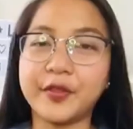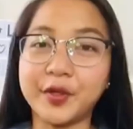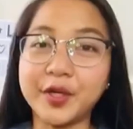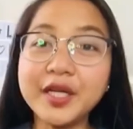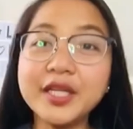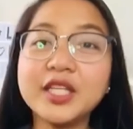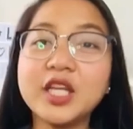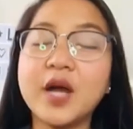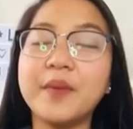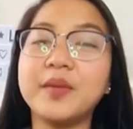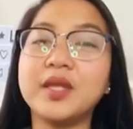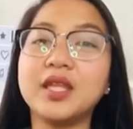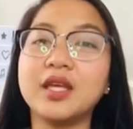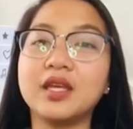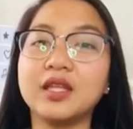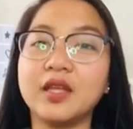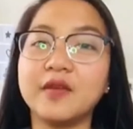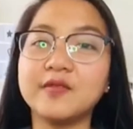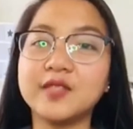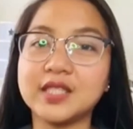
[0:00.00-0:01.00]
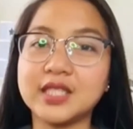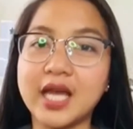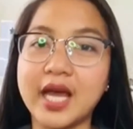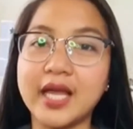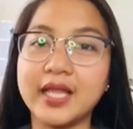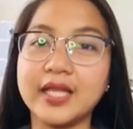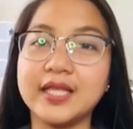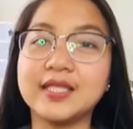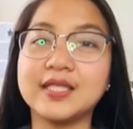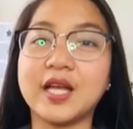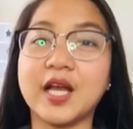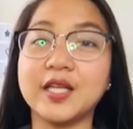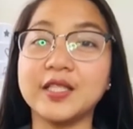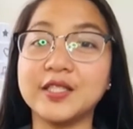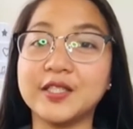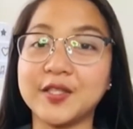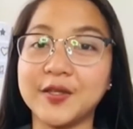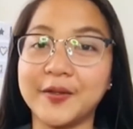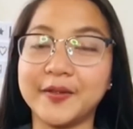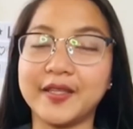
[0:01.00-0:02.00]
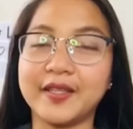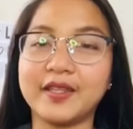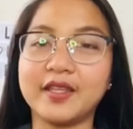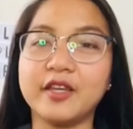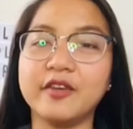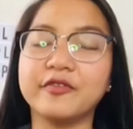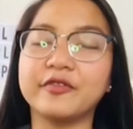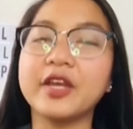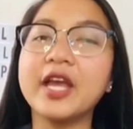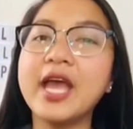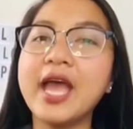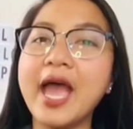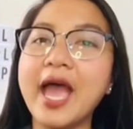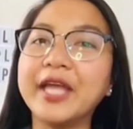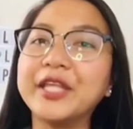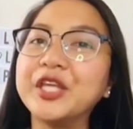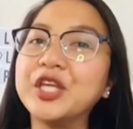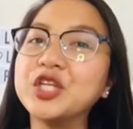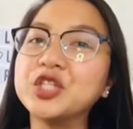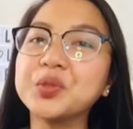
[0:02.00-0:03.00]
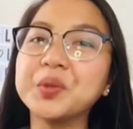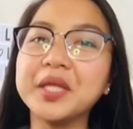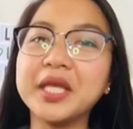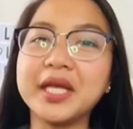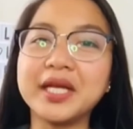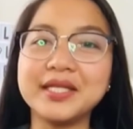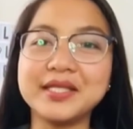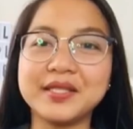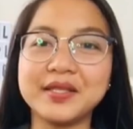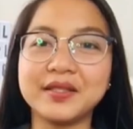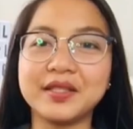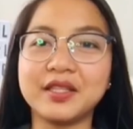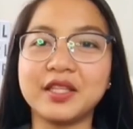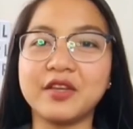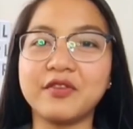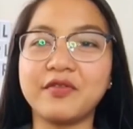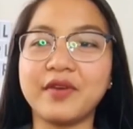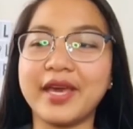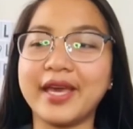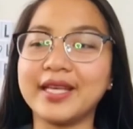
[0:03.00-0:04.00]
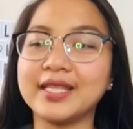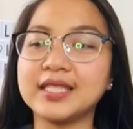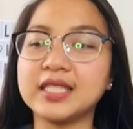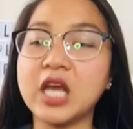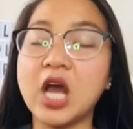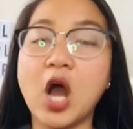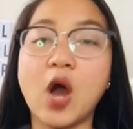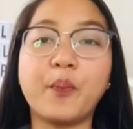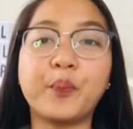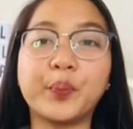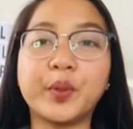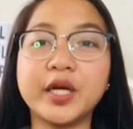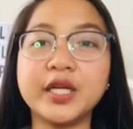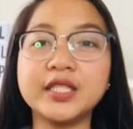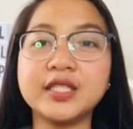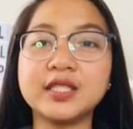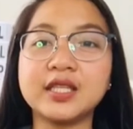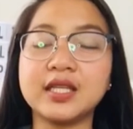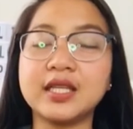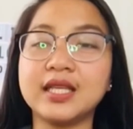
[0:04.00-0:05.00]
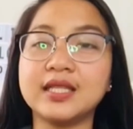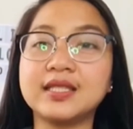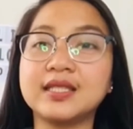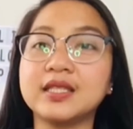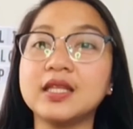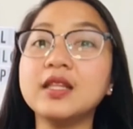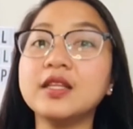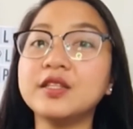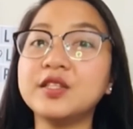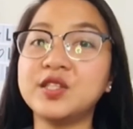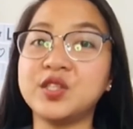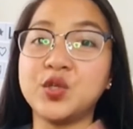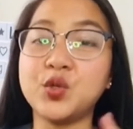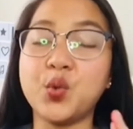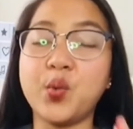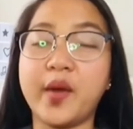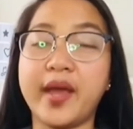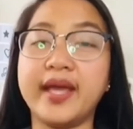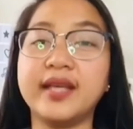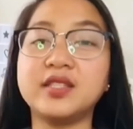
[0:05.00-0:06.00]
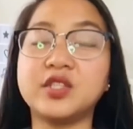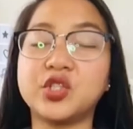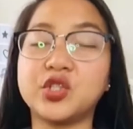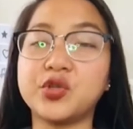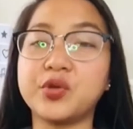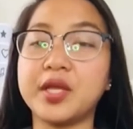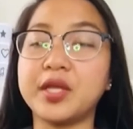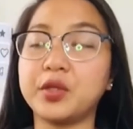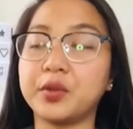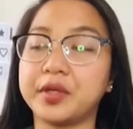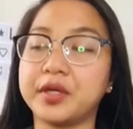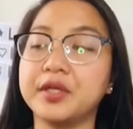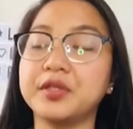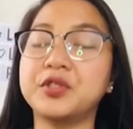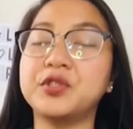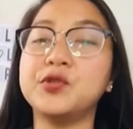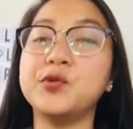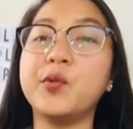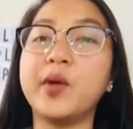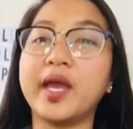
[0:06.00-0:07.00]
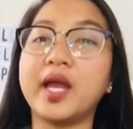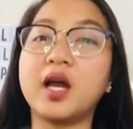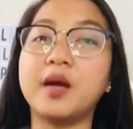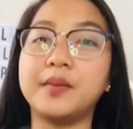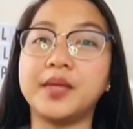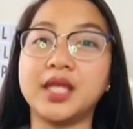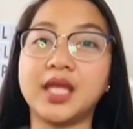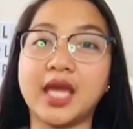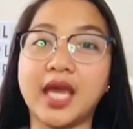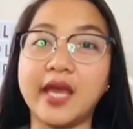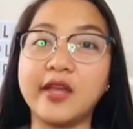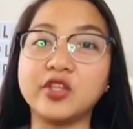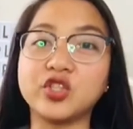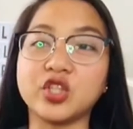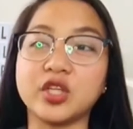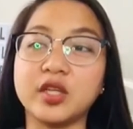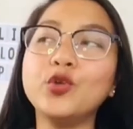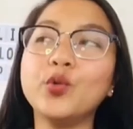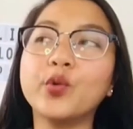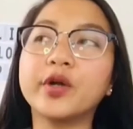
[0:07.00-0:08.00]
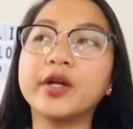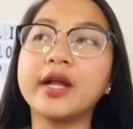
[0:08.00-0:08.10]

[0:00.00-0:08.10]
The third communicative style is the consultative. And usually consultative is a person, it's still a two-way street or a two-way communication.